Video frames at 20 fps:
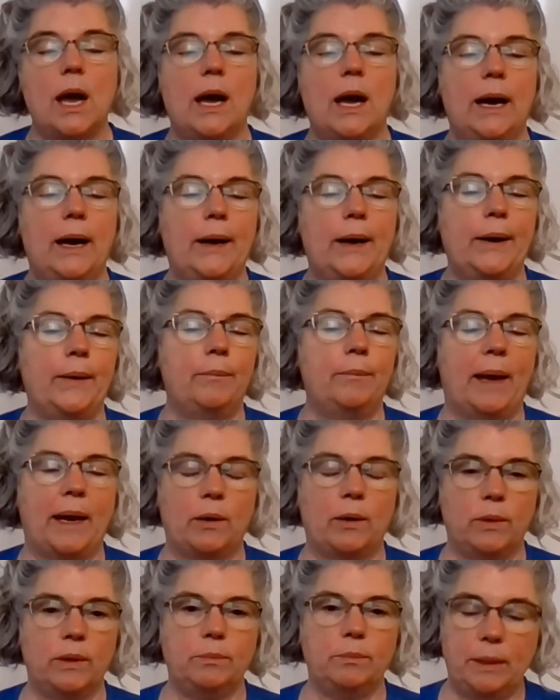back
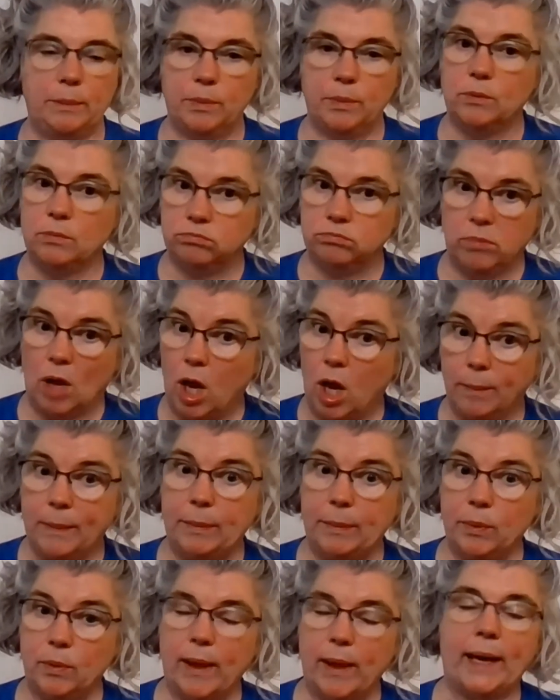when all
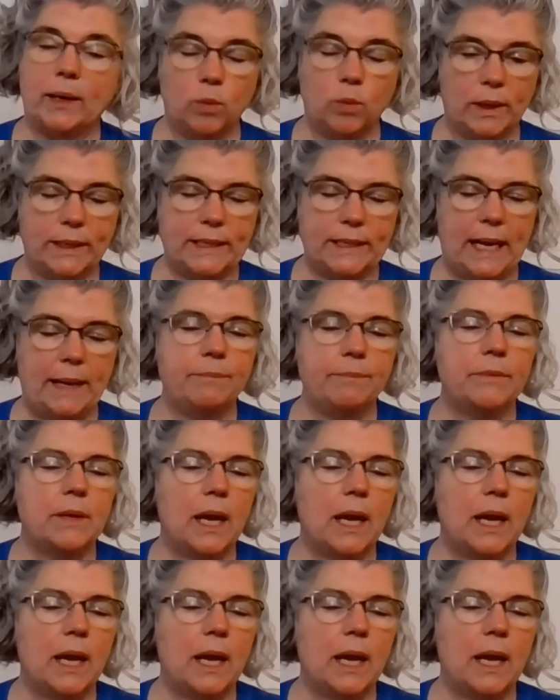people had one name.